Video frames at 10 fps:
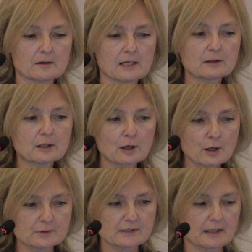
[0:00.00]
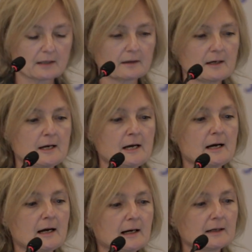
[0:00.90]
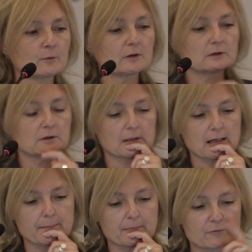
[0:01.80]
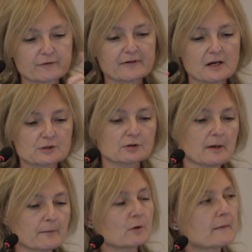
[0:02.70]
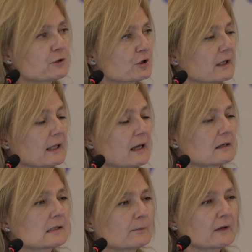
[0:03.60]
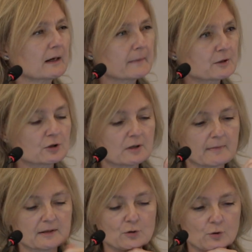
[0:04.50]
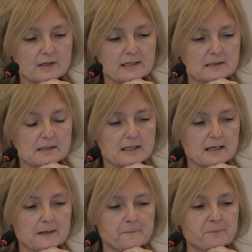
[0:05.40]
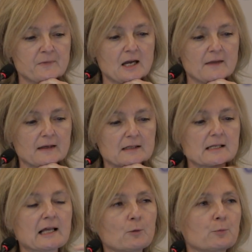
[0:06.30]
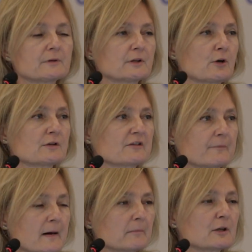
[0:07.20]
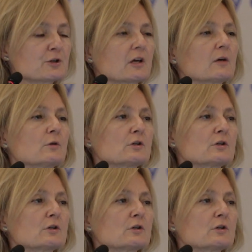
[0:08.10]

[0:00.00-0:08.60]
in closing, I will I will mention again something I mentioned in my talk yesterday, and that is help with the cost of publishing.